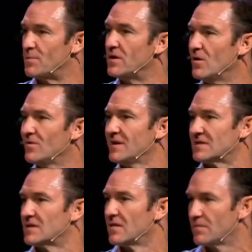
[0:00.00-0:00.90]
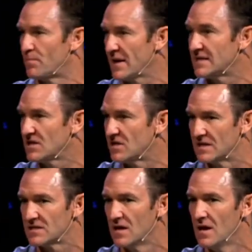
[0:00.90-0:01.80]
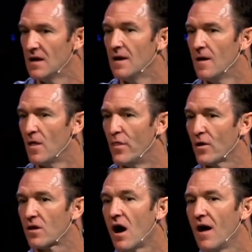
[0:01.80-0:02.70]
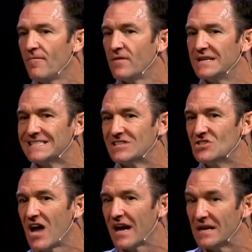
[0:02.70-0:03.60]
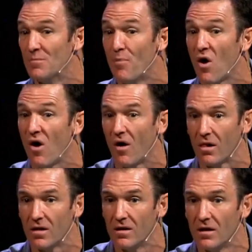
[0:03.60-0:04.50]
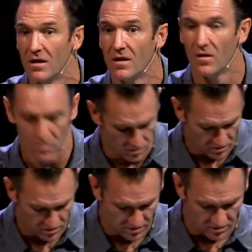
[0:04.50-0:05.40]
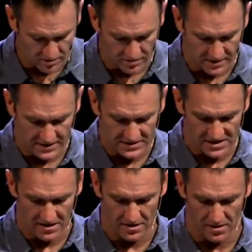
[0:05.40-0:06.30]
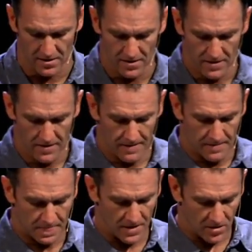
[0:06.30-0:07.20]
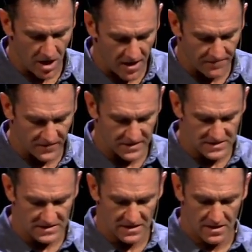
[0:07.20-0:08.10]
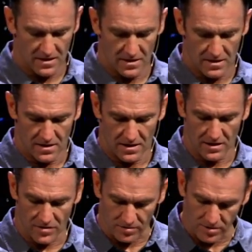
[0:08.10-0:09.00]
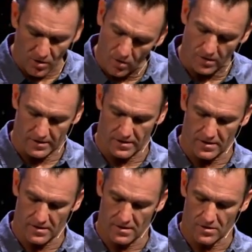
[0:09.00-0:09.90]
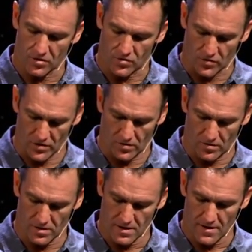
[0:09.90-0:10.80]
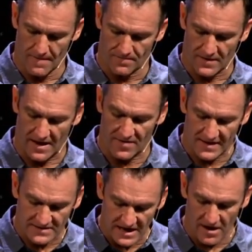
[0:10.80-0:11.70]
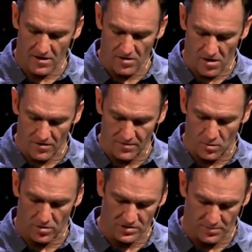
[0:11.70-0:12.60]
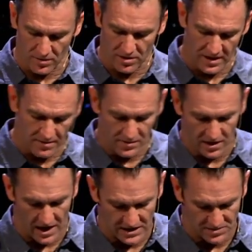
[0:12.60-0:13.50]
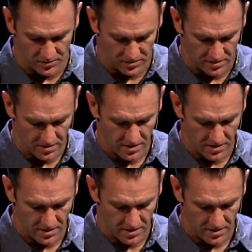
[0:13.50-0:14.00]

But know this, pay attention to this. Their confidence is not in Paul. What did it say there? Their confidence in the Lord grew, and they dared all the more to proclaim the gospel